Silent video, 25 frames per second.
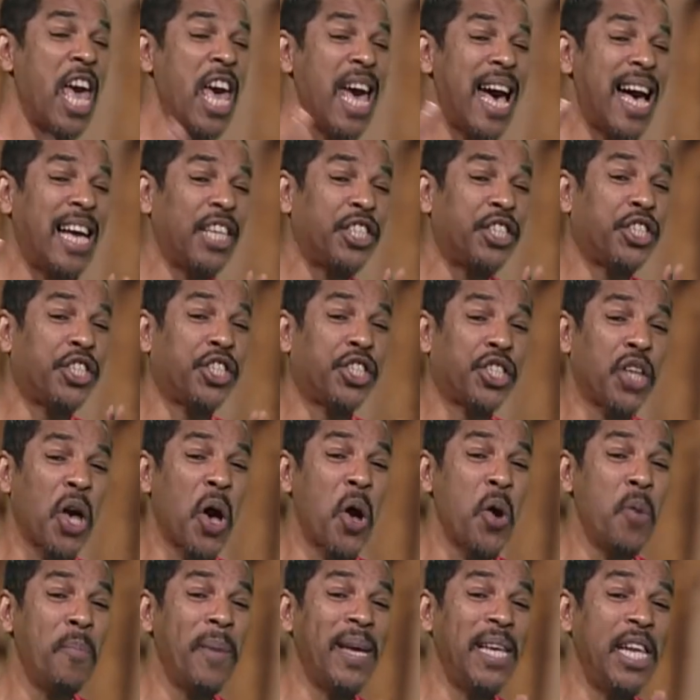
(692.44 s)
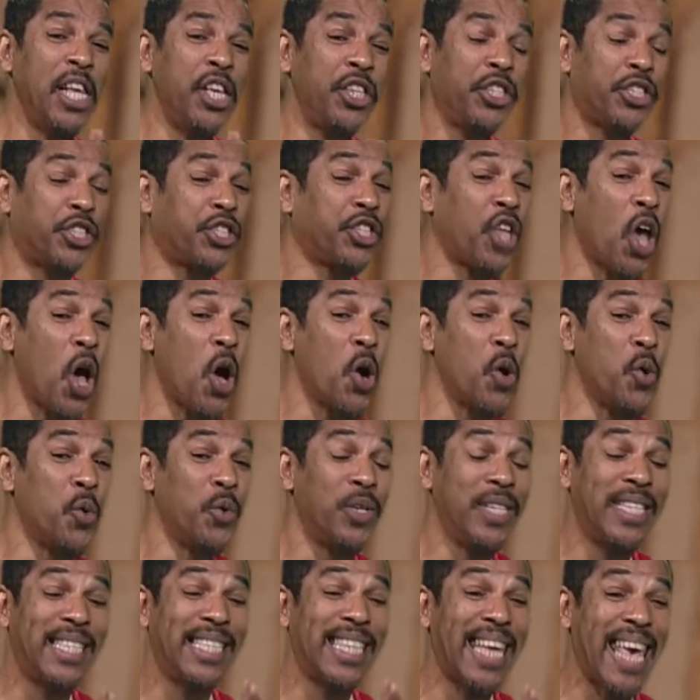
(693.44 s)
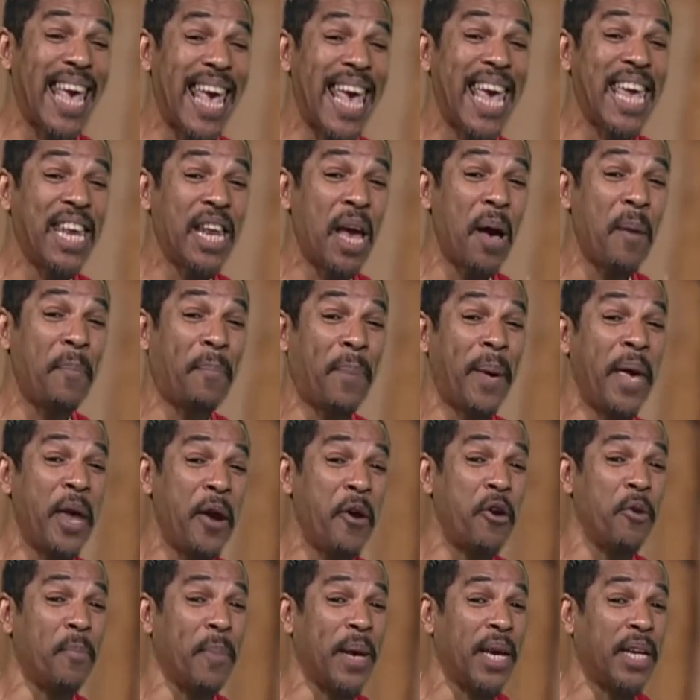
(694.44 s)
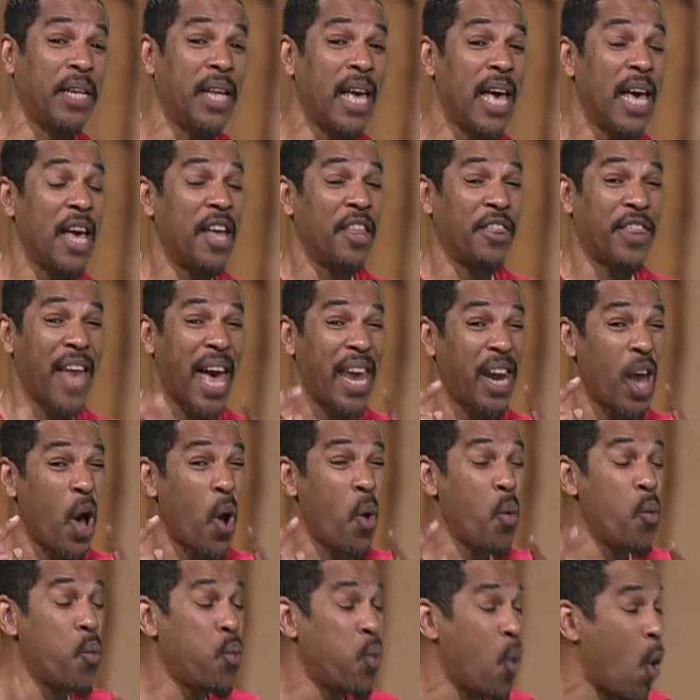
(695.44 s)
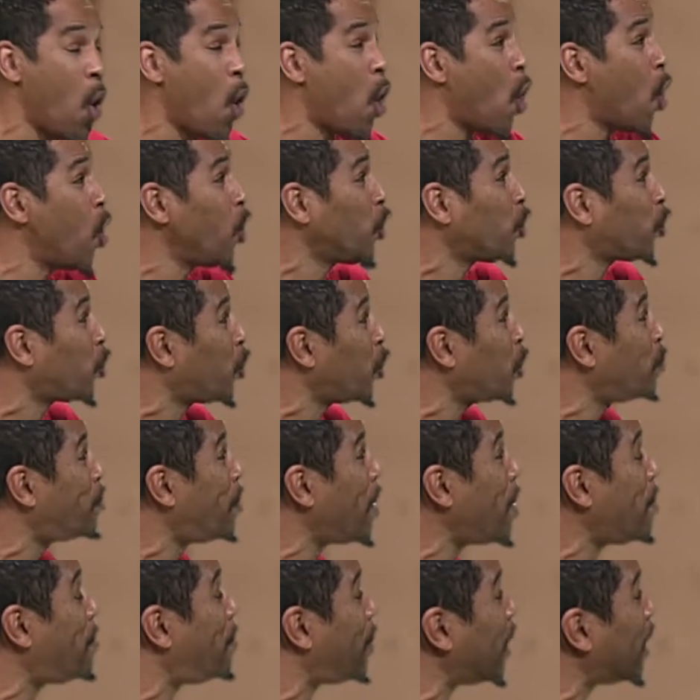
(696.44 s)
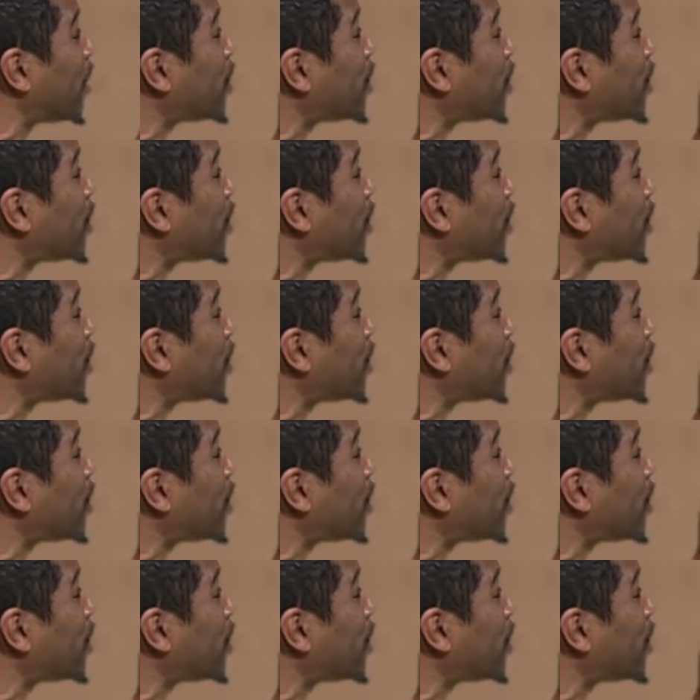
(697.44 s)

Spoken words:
are so many stones in a pyramid that a wall could be built